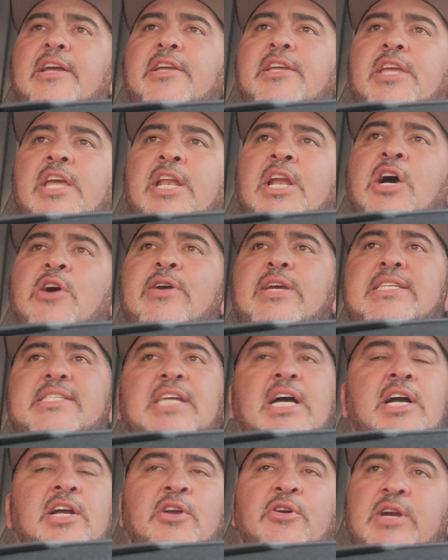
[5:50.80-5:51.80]
You know, he's
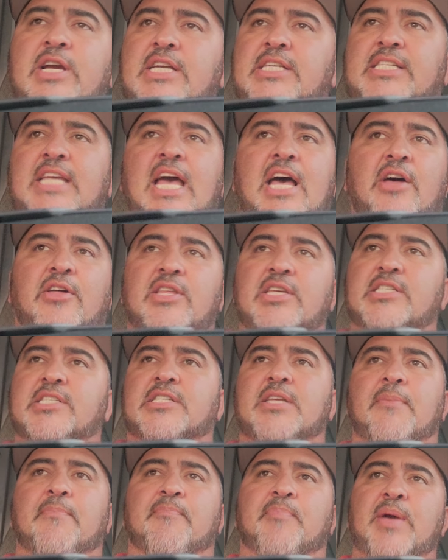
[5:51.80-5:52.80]
hungry as hell. This
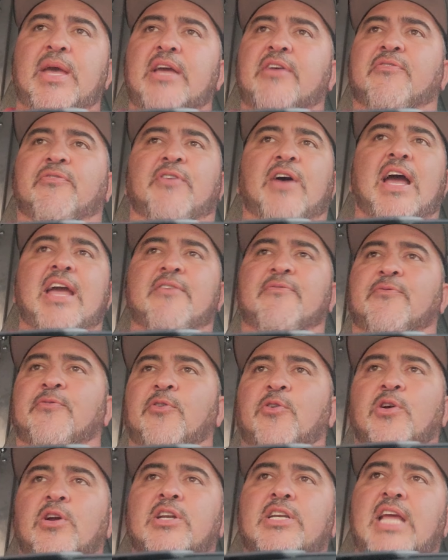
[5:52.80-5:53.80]
is a big fight
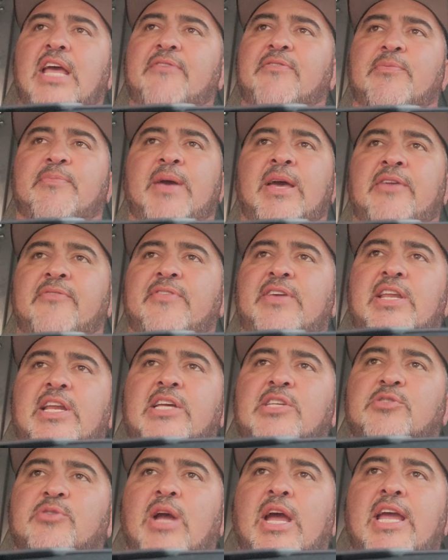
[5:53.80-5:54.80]
for David
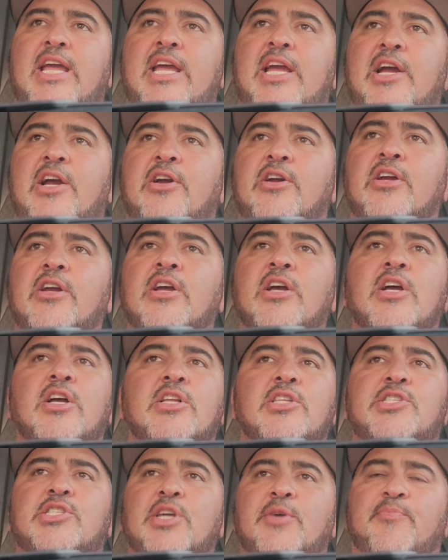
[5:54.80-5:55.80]
Benavidez right here
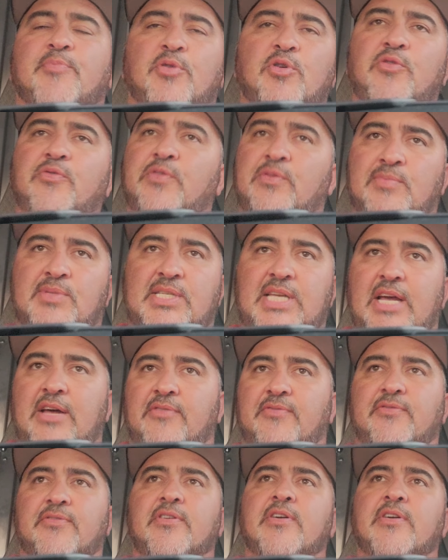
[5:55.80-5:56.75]
to prove himself.